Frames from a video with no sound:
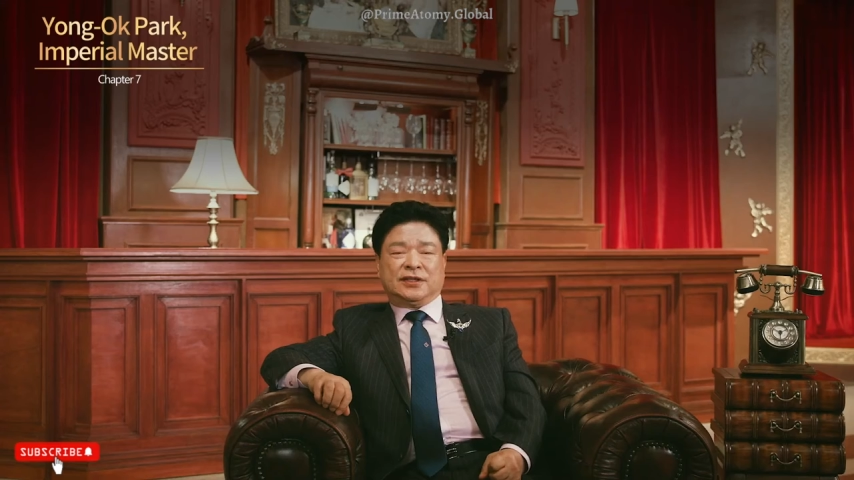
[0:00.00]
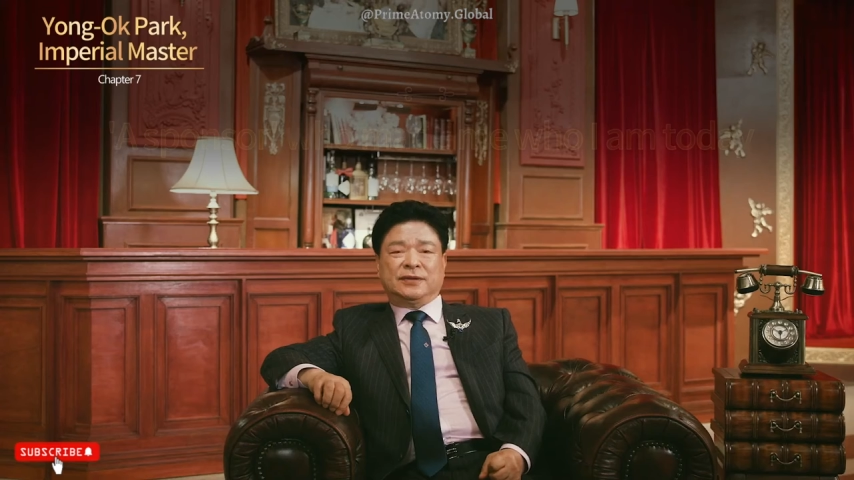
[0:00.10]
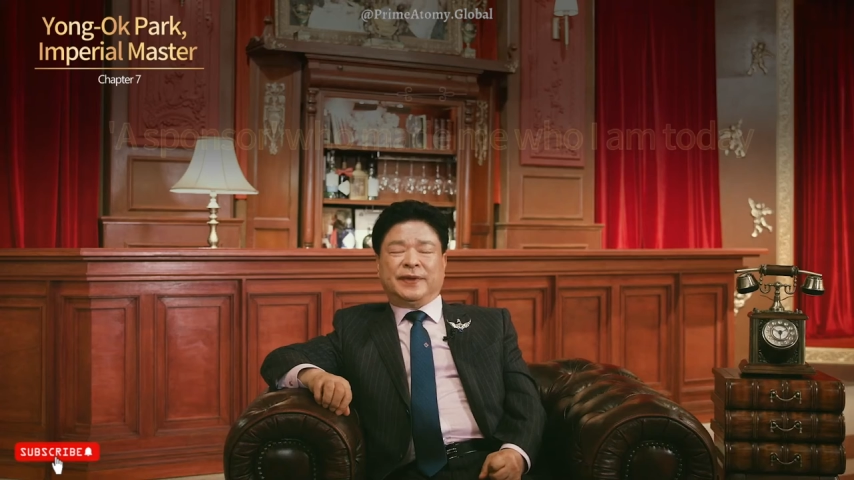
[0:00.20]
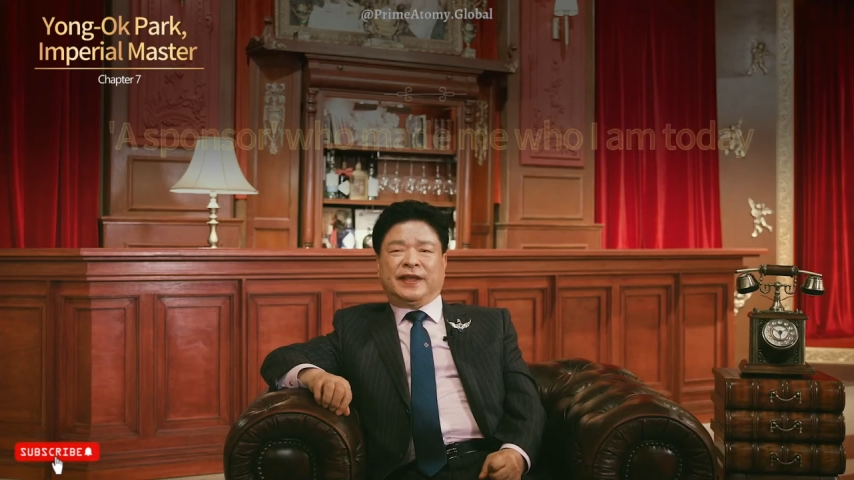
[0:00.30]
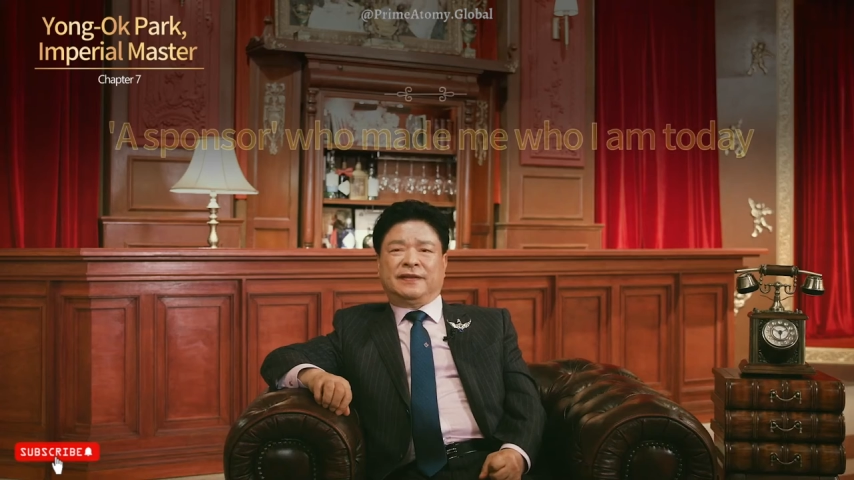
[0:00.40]
had
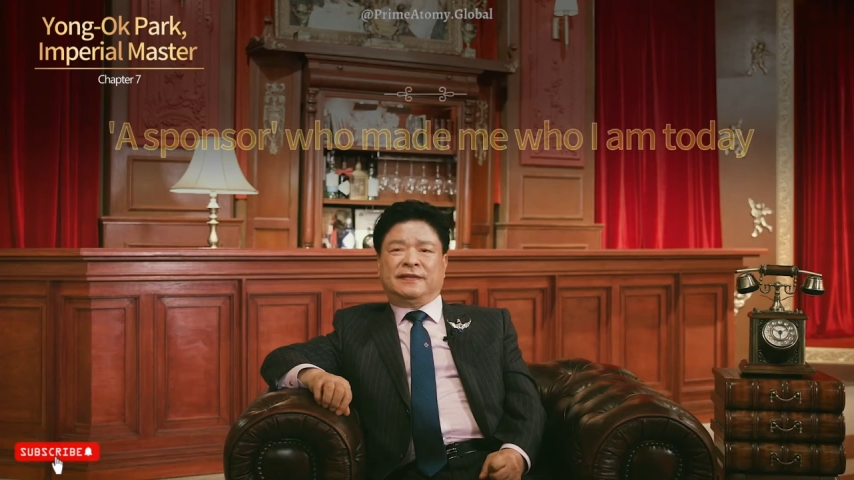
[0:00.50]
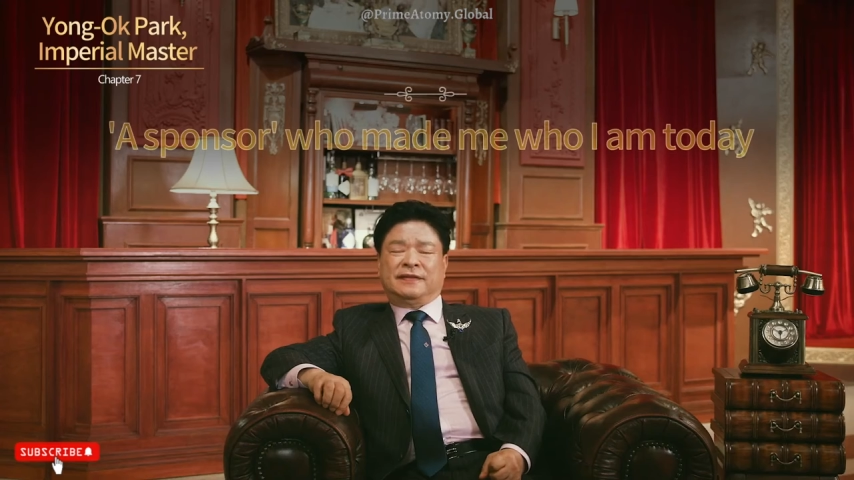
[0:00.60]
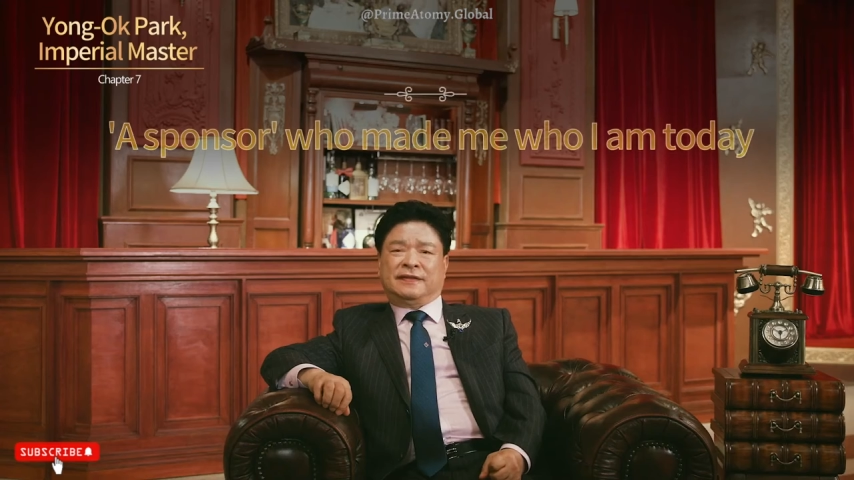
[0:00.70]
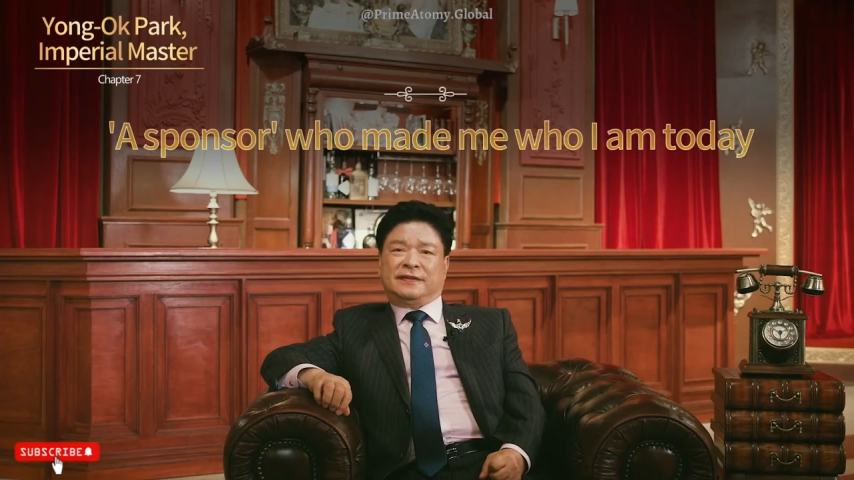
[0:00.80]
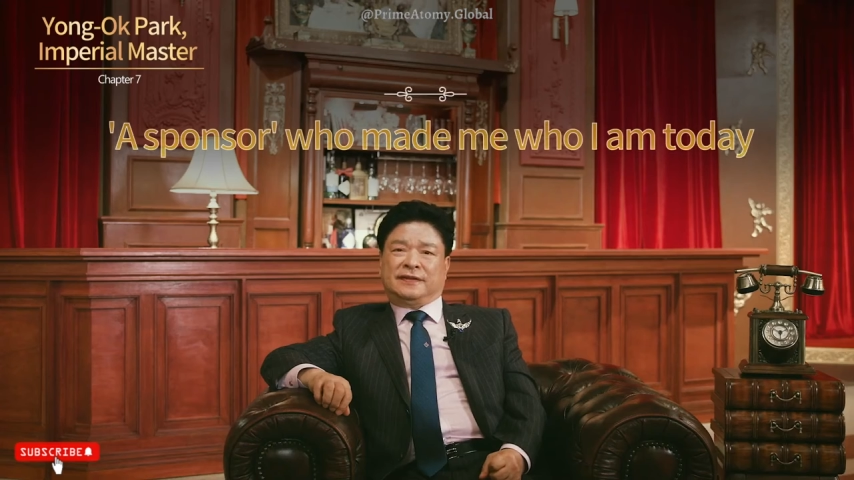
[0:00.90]
no
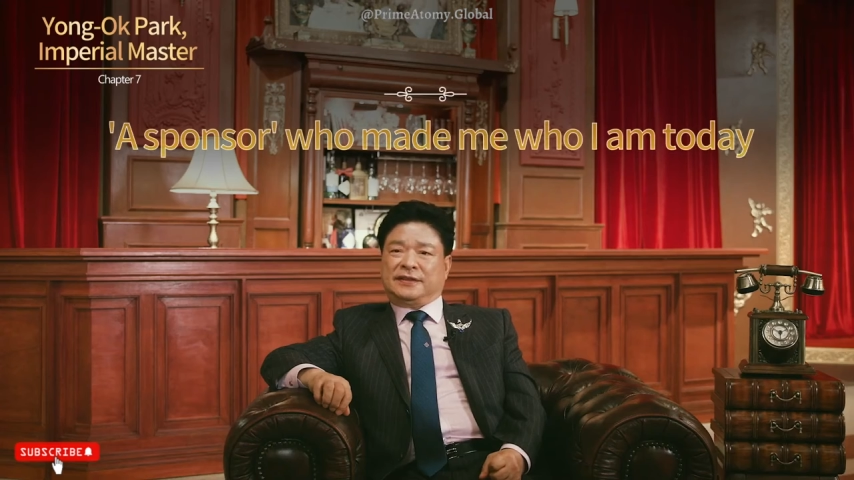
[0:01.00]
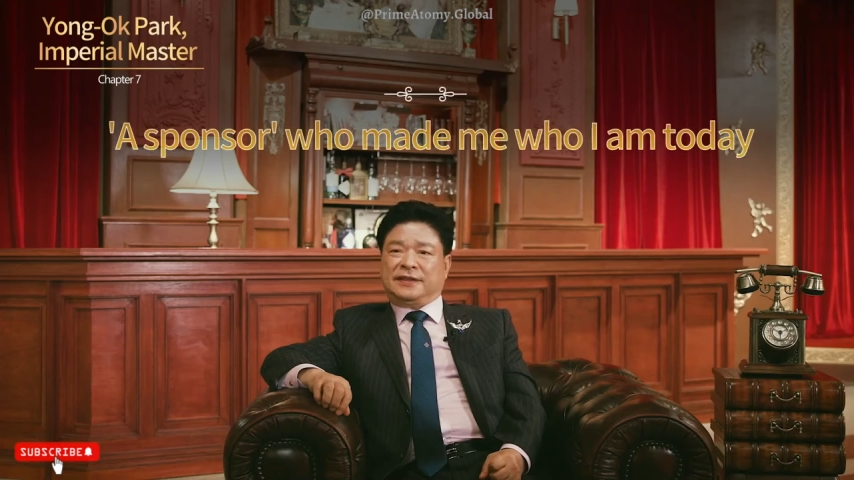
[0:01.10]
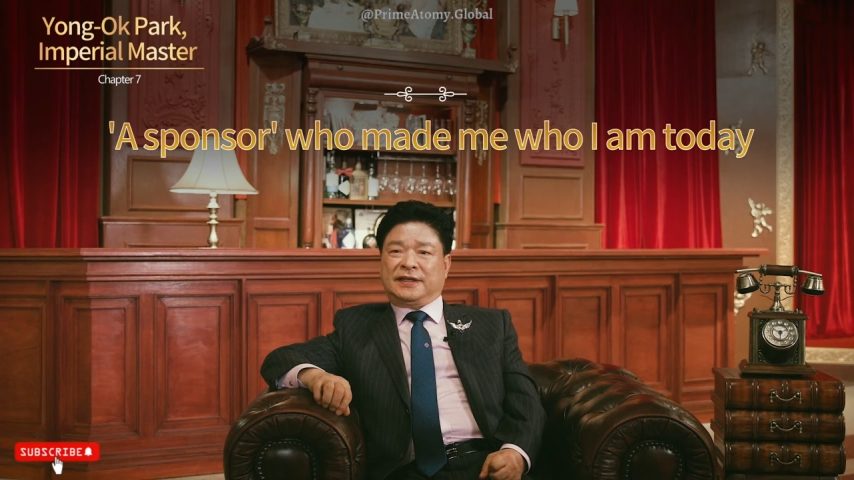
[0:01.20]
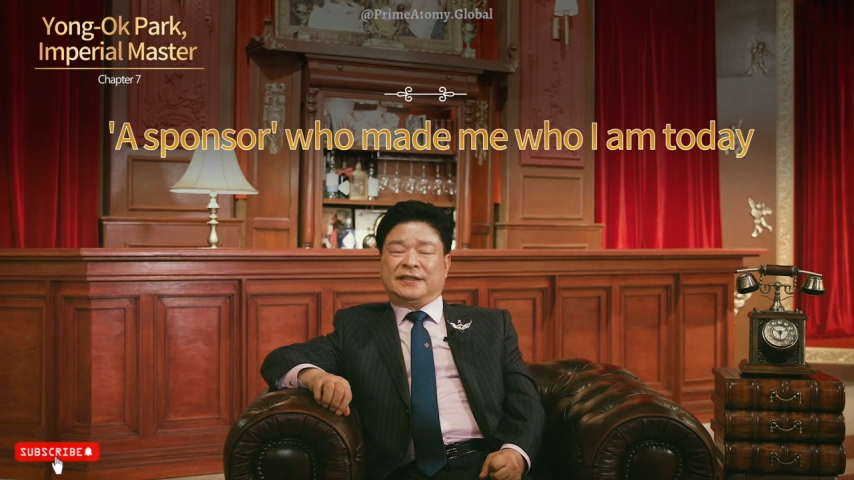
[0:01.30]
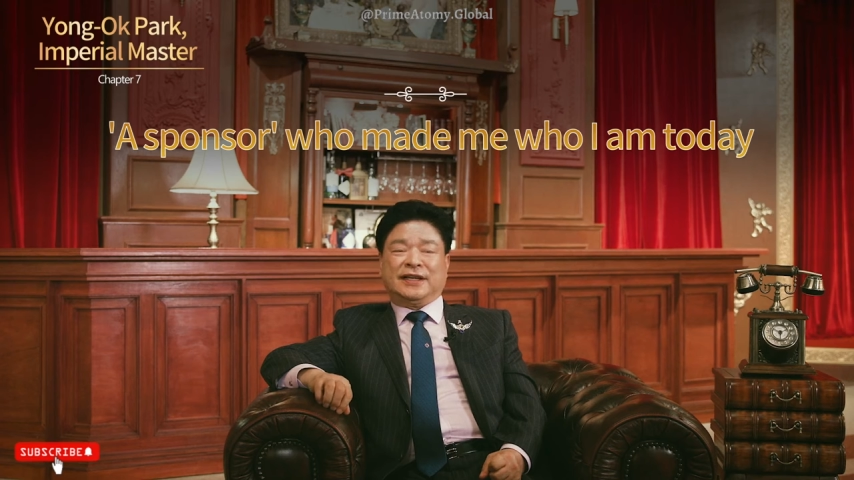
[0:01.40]
car
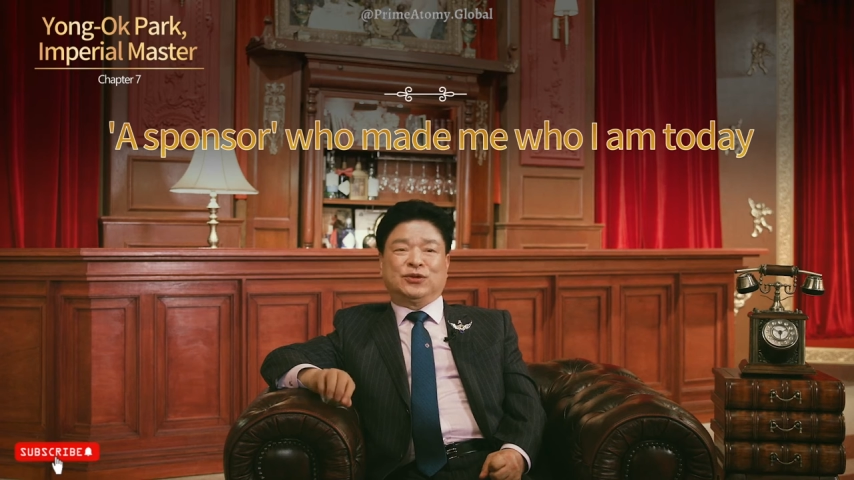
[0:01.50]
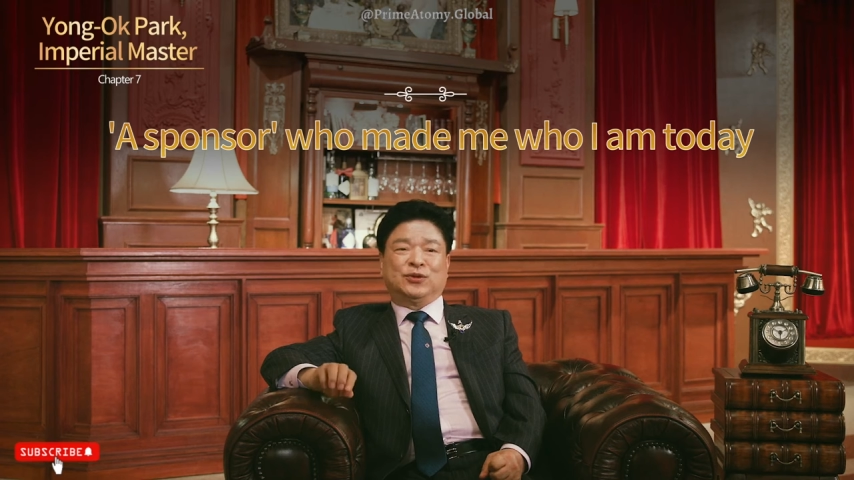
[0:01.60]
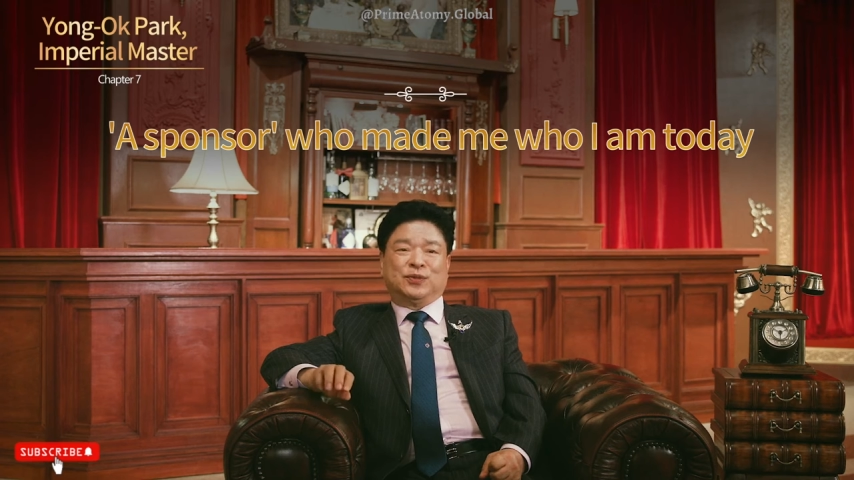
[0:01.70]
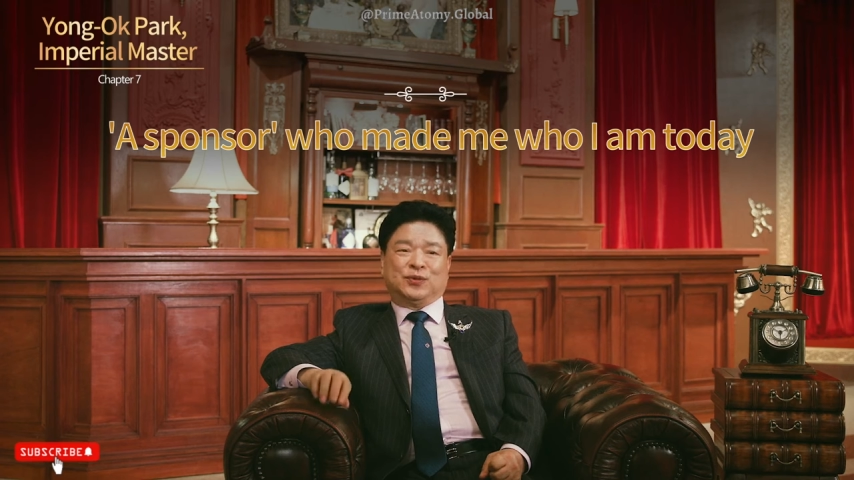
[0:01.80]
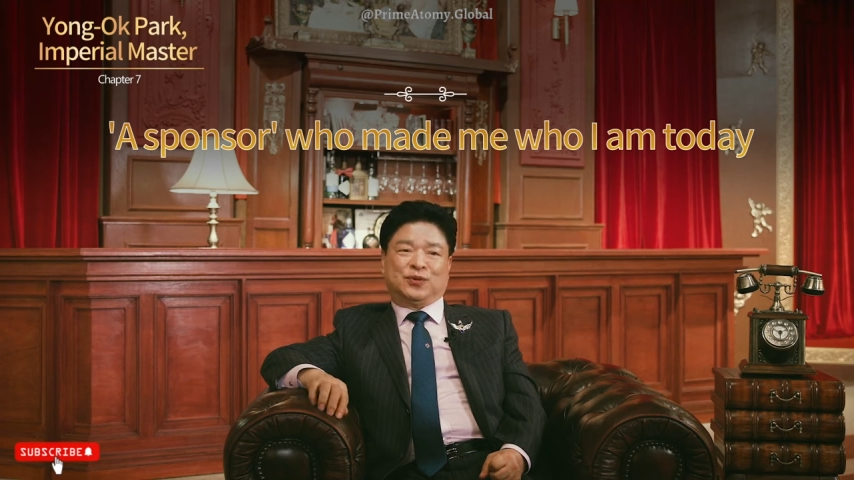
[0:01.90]
and no
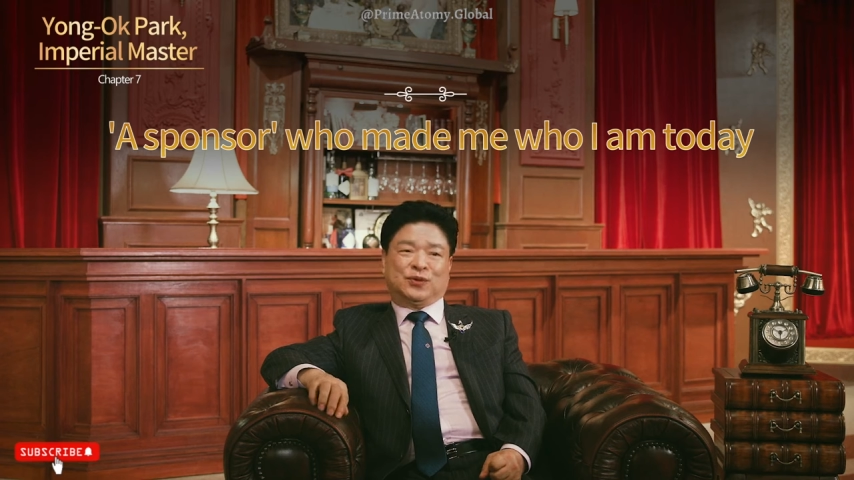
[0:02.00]
money.